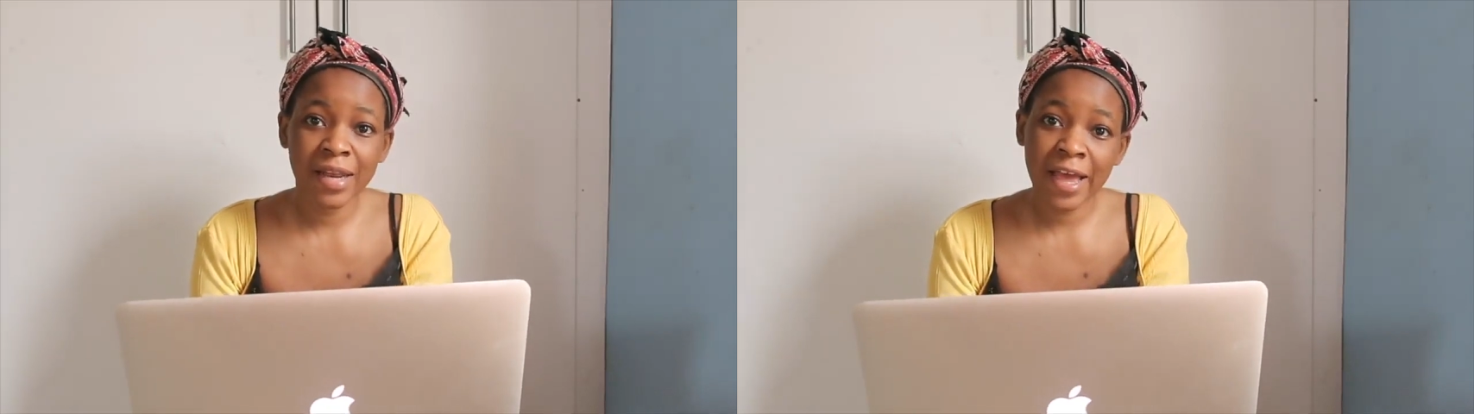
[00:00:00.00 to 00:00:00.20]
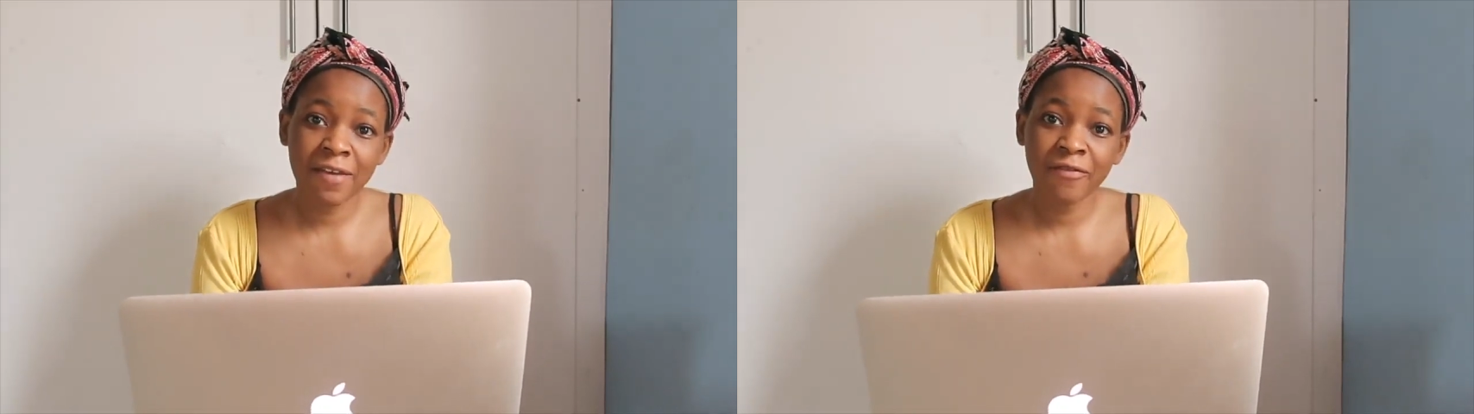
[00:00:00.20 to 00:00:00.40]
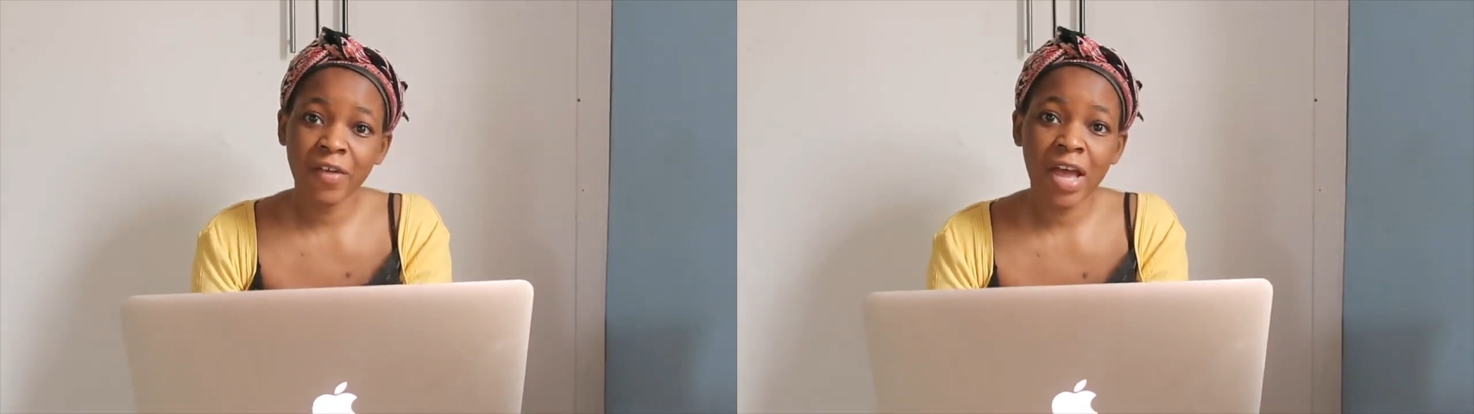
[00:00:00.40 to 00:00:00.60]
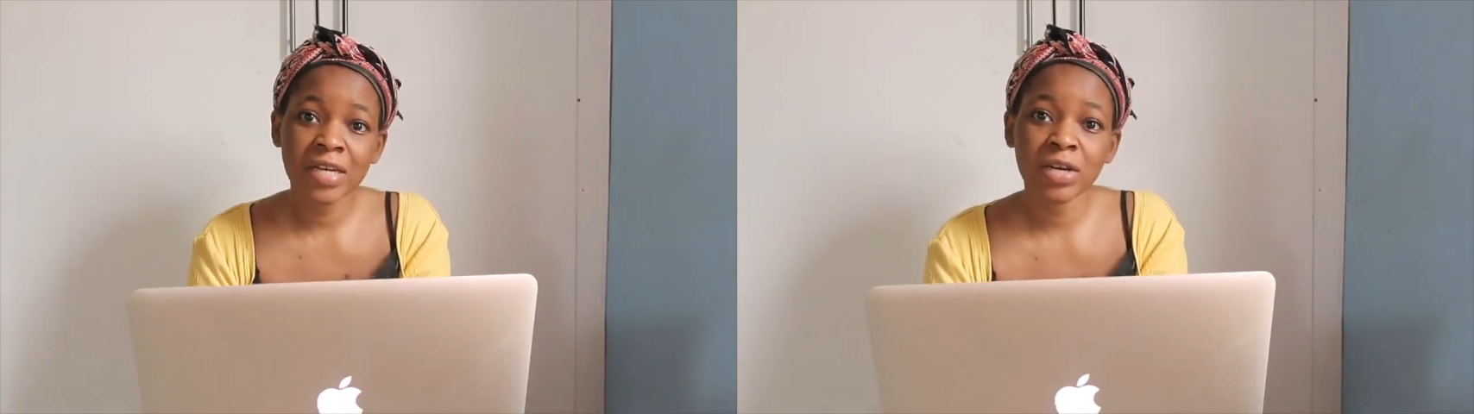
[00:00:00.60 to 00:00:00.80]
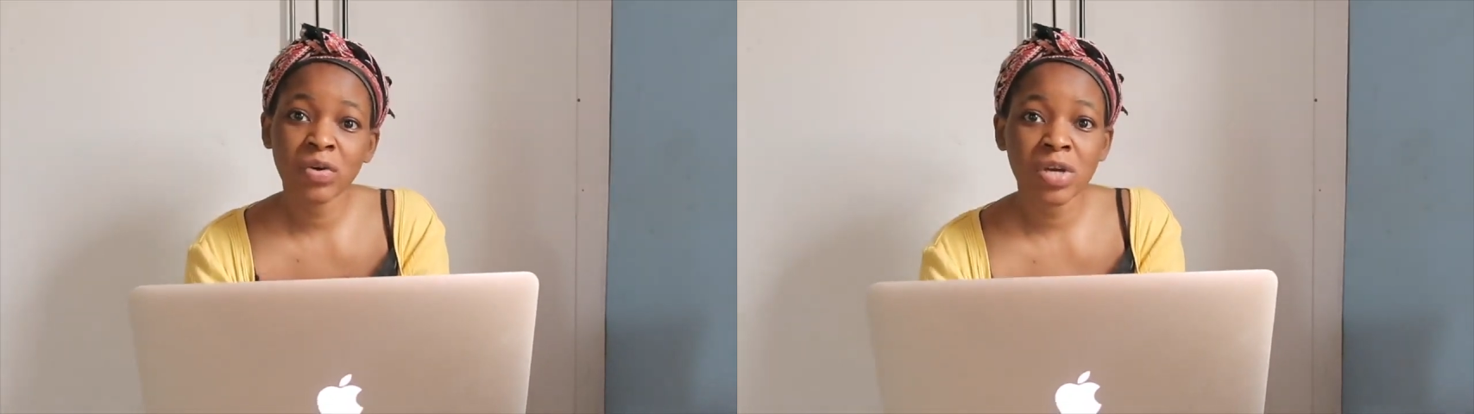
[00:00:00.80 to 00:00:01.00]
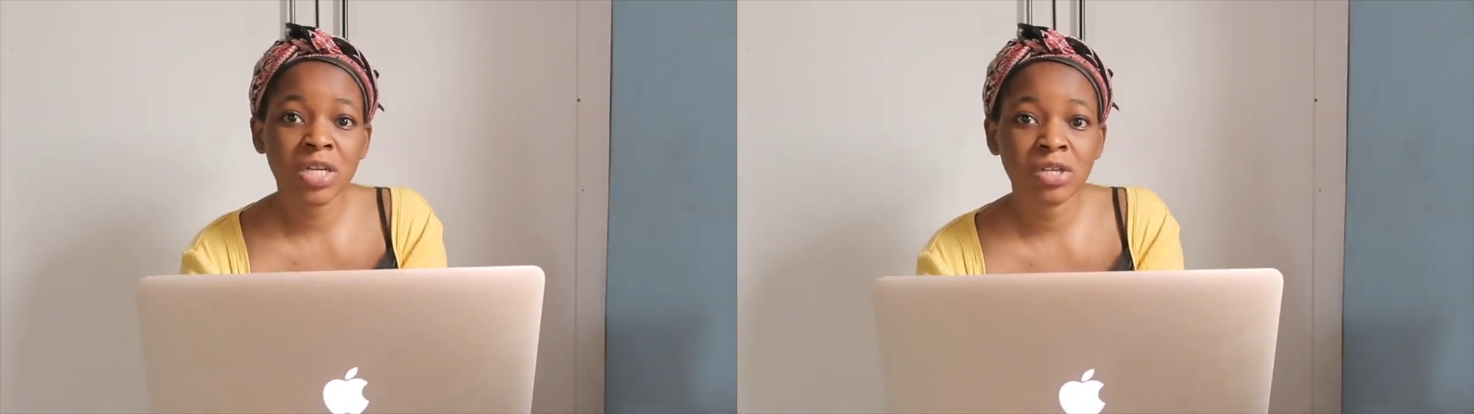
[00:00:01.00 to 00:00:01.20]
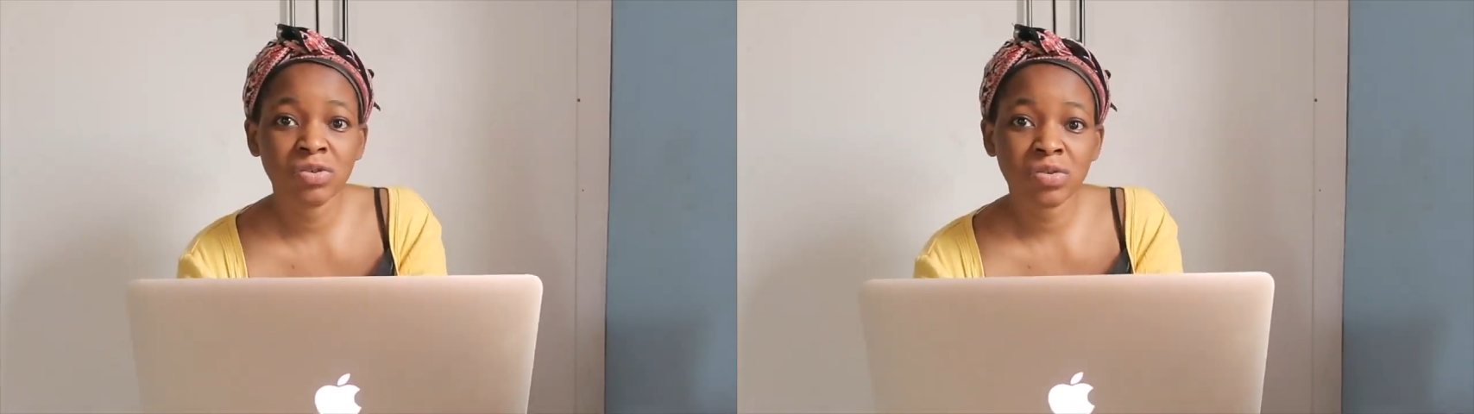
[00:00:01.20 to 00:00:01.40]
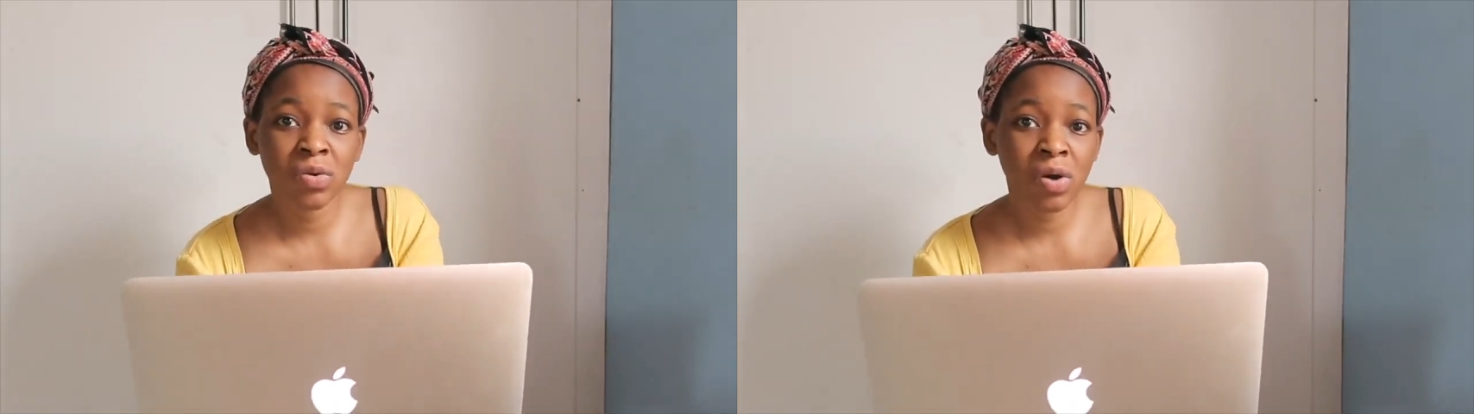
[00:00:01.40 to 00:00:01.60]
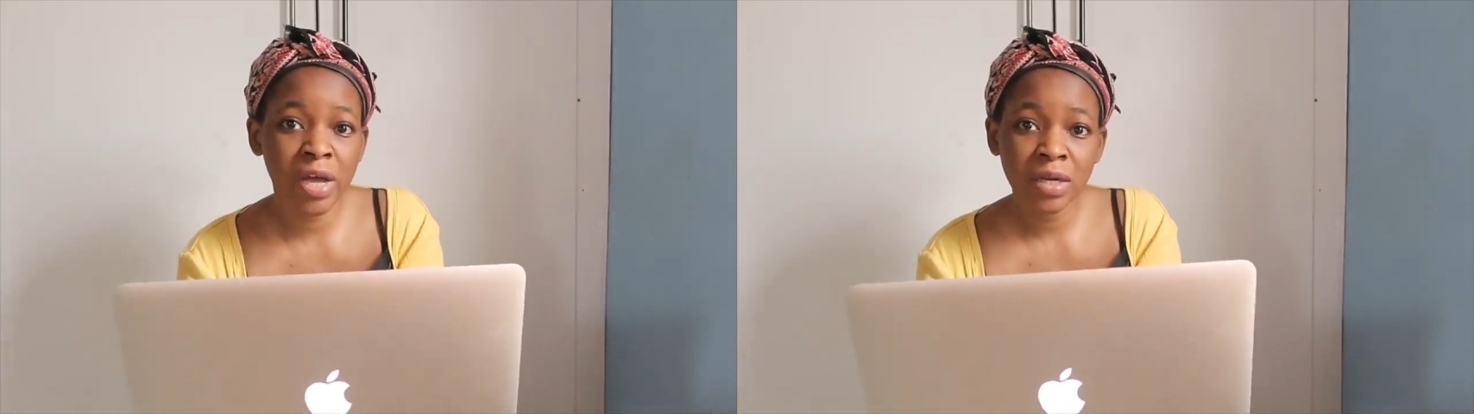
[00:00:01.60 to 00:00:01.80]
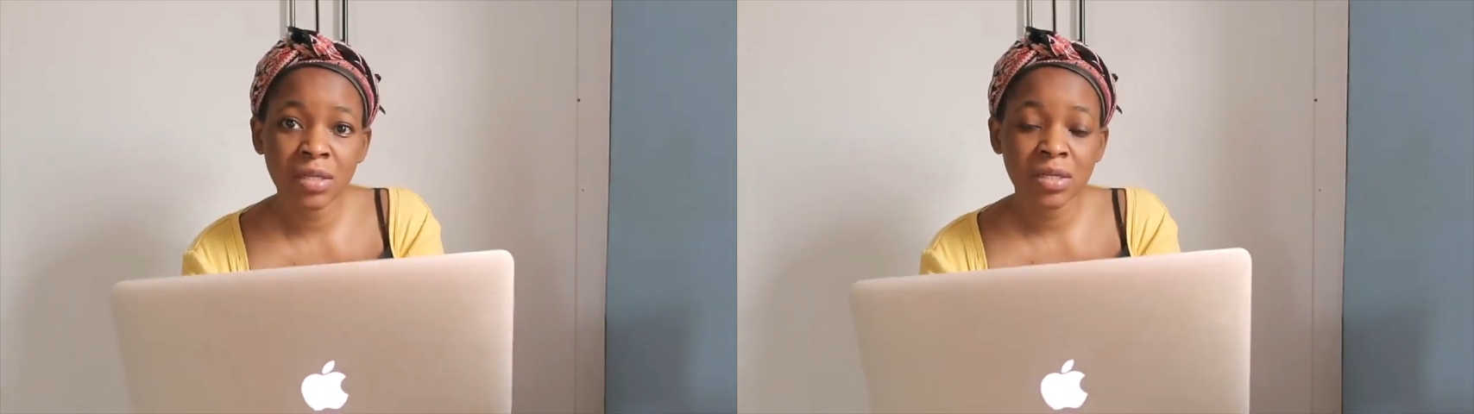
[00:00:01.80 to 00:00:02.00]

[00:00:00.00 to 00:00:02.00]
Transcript: life and according to God.